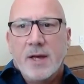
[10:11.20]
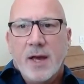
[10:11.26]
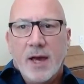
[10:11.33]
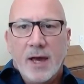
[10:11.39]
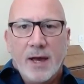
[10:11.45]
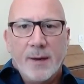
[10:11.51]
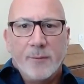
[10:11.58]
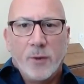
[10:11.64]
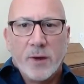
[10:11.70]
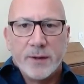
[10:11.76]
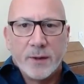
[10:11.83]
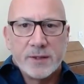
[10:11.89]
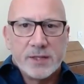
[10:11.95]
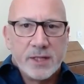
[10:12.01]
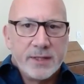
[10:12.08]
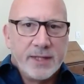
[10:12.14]
whether
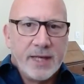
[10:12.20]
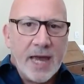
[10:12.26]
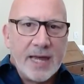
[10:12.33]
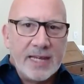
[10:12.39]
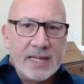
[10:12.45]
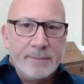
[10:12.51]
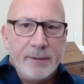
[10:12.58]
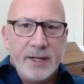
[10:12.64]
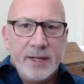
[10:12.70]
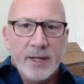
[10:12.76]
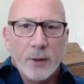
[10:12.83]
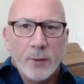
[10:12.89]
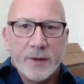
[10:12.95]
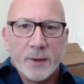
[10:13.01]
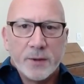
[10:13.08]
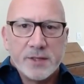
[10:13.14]
it's in the IEP or
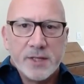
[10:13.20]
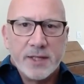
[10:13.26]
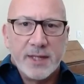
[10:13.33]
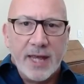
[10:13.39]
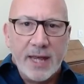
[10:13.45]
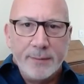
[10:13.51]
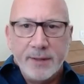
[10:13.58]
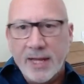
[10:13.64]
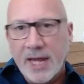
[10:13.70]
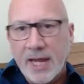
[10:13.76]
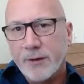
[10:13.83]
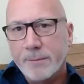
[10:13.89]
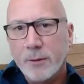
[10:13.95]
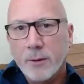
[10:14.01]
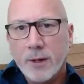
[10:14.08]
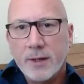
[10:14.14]
whether it's in the ABA
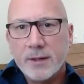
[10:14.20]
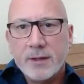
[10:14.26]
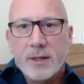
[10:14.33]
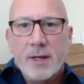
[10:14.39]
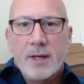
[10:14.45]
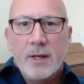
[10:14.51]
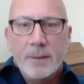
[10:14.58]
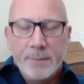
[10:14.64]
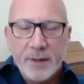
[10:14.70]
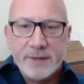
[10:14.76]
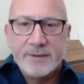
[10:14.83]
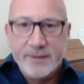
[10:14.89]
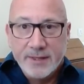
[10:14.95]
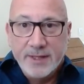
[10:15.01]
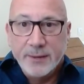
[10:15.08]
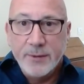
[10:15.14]
report.
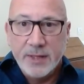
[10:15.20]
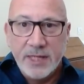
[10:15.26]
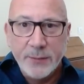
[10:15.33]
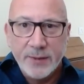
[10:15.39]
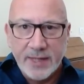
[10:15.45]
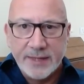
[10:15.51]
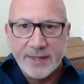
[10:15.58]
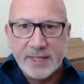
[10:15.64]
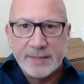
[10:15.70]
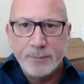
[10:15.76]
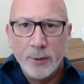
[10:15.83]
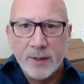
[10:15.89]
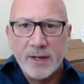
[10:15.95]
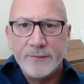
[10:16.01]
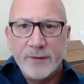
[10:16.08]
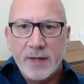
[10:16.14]
But you would, at this
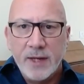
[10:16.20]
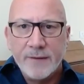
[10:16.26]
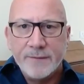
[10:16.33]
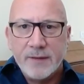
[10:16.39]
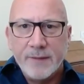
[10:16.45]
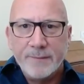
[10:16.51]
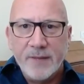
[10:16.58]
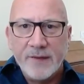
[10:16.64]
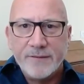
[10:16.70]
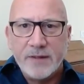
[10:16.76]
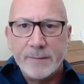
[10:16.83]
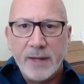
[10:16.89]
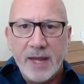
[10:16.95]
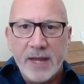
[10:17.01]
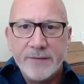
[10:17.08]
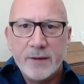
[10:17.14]
point, if the
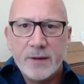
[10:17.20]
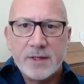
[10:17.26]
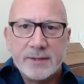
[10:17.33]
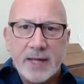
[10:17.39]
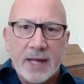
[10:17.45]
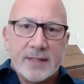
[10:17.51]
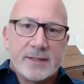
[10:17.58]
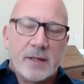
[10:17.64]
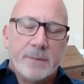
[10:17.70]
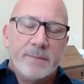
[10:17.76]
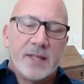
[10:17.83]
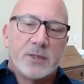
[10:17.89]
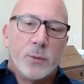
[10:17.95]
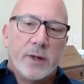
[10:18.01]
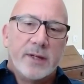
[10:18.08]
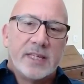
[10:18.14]
behavior is not something
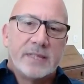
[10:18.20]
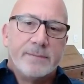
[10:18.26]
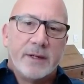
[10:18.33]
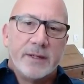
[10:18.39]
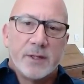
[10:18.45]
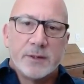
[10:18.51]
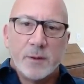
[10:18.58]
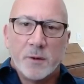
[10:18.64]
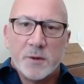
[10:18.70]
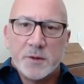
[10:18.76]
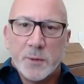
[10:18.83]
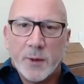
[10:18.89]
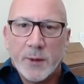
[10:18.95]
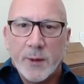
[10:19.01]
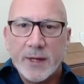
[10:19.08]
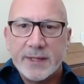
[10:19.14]
that's witnessed by the social
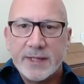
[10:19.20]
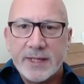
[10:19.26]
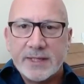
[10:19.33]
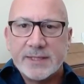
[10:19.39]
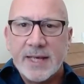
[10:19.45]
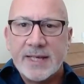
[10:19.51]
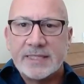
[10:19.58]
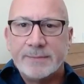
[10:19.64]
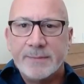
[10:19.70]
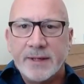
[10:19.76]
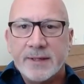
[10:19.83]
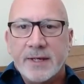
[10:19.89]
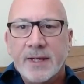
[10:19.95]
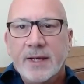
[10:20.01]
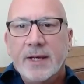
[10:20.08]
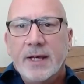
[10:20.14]
worker at the assessment,
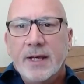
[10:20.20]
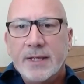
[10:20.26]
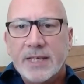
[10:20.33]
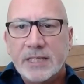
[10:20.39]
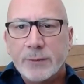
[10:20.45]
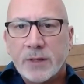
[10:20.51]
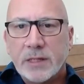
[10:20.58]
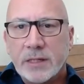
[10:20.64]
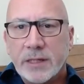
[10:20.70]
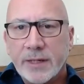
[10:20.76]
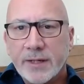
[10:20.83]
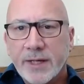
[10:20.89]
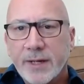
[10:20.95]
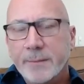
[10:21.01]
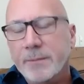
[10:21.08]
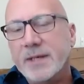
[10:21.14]
this would
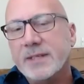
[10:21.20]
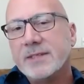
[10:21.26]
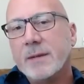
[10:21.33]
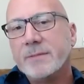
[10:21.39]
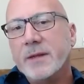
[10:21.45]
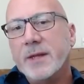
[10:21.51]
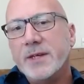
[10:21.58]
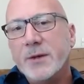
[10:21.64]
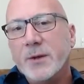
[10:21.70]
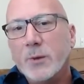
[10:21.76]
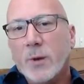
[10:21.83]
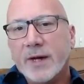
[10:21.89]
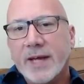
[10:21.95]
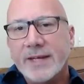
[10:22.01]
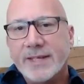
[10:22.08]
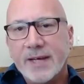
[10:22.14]
clearly be something that you would
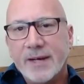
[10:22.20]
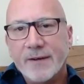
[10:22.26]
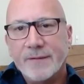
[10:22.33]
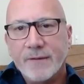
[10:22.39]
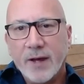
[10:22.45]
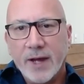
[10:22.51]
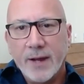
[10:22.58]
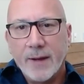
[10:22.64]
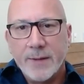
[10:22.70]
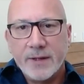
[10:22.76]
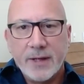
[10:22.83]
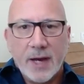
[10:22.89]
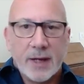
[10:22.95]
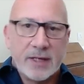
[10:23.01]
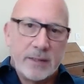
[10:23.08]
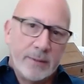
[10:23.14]
want to identify in the
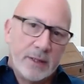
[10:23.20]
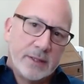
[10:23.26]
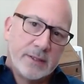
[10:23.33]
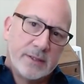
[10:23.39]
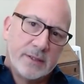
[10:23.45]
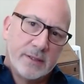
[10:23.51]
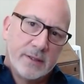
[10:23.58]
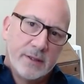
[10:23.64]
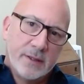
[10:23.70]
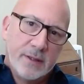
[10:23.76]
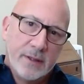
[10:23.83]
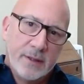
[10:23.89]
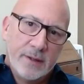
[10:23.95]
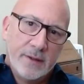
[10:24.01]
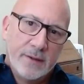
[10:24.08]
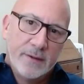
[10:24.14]
documents.
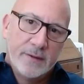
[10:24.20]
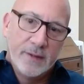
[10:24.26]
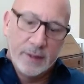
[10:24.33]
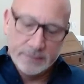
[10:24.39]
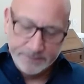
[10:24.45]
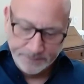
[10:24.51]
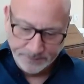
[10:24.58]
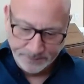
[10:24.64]
So,